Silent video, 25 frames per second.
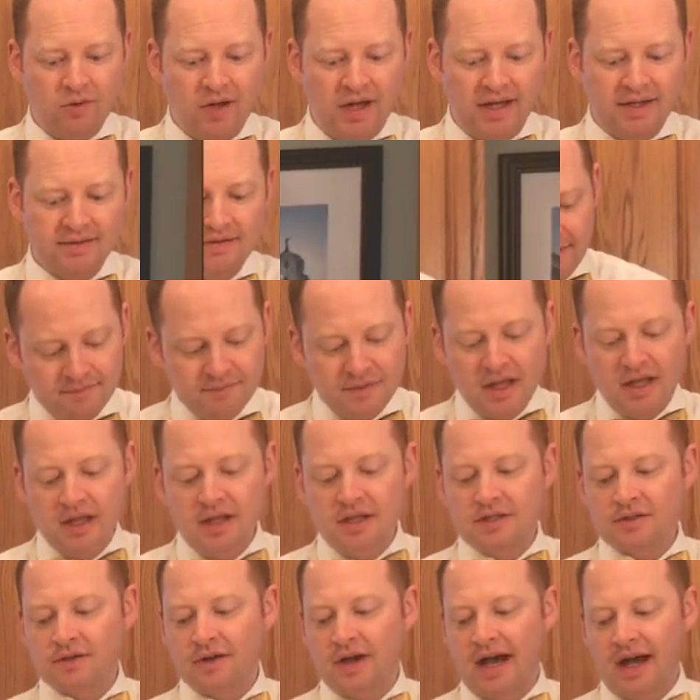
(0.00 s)
Okay,
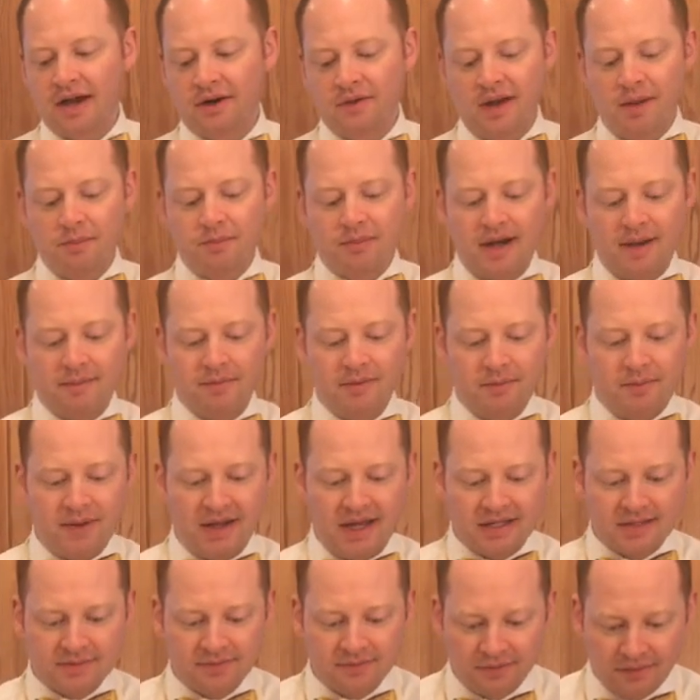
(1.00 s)
so how do I prep the pans
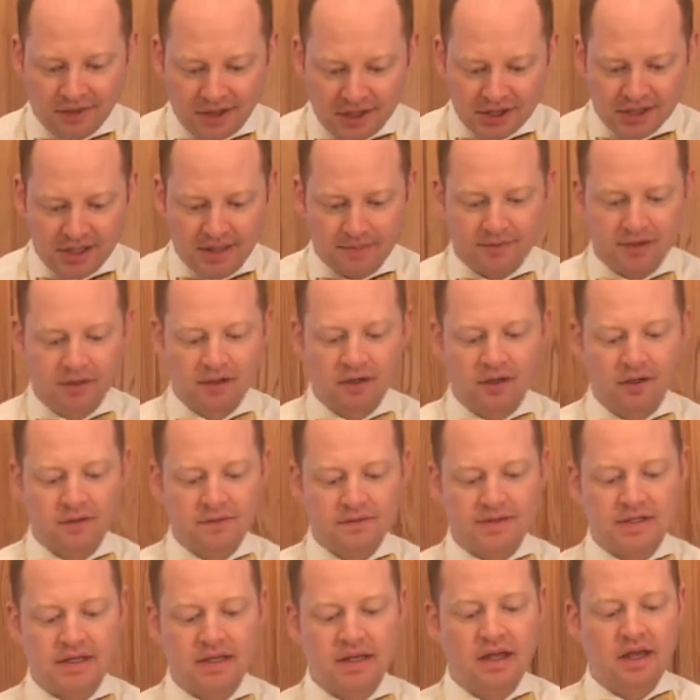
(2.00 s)
before I shape the loaves?